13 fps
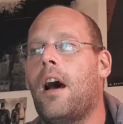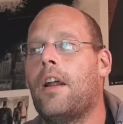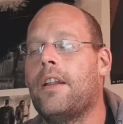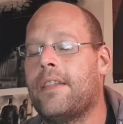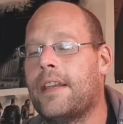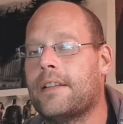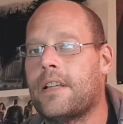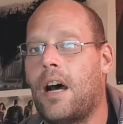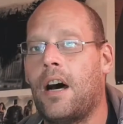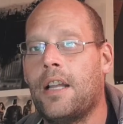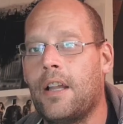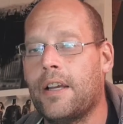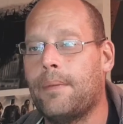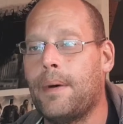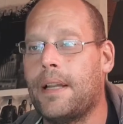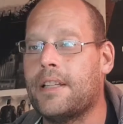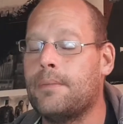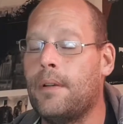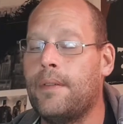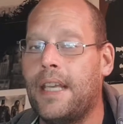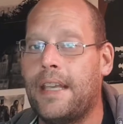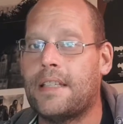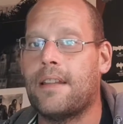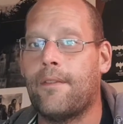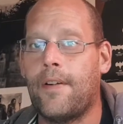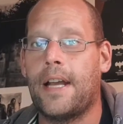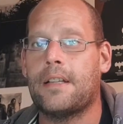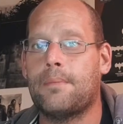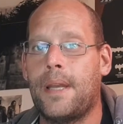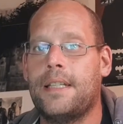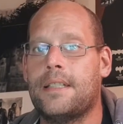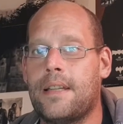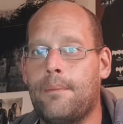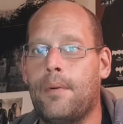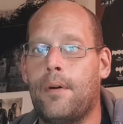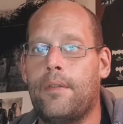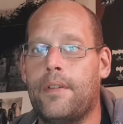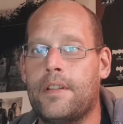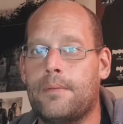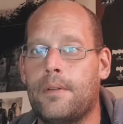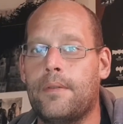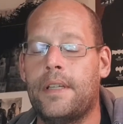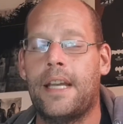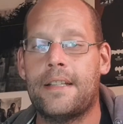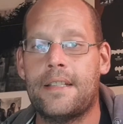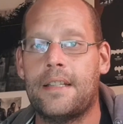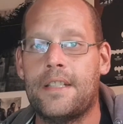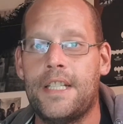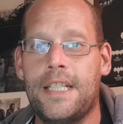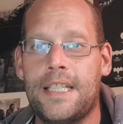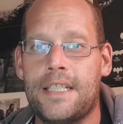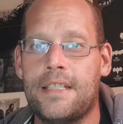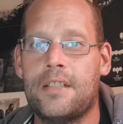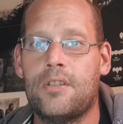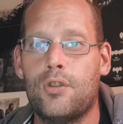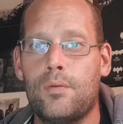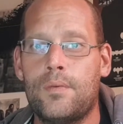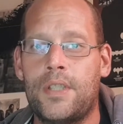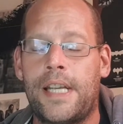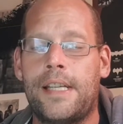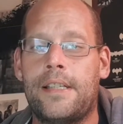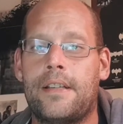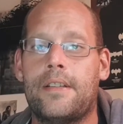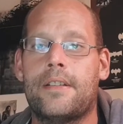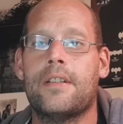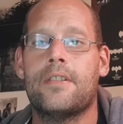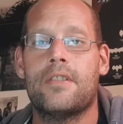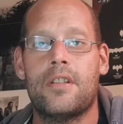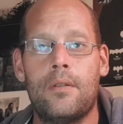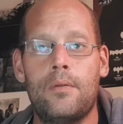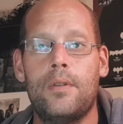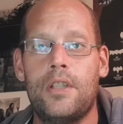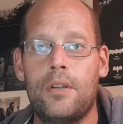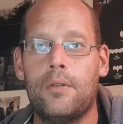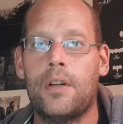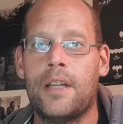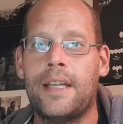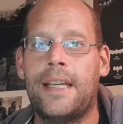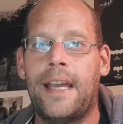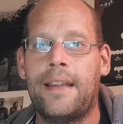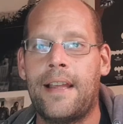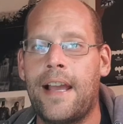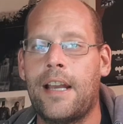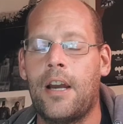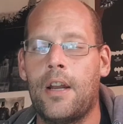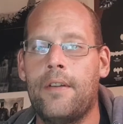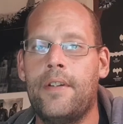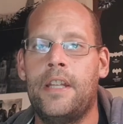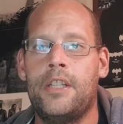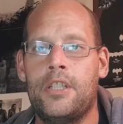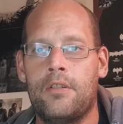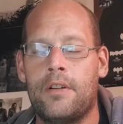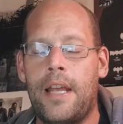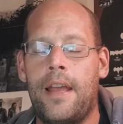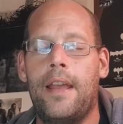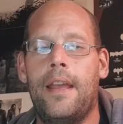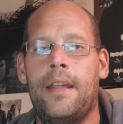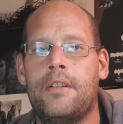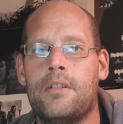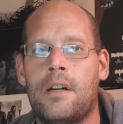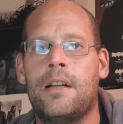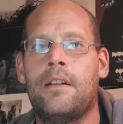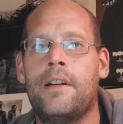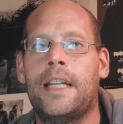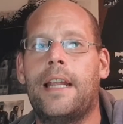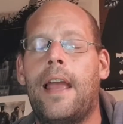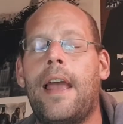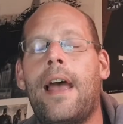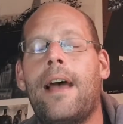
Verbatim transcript: Other things I like about this movie is the fast-paced tempo of this movie. Essentially, this is storm chasers, so you're gonna get that kind of endur- adrenaline.